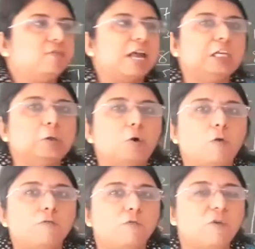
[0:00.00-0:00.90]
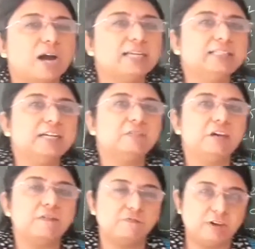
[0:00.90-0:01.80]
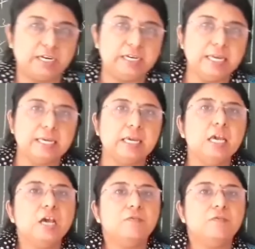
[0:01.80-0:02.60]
value of y that we are finding,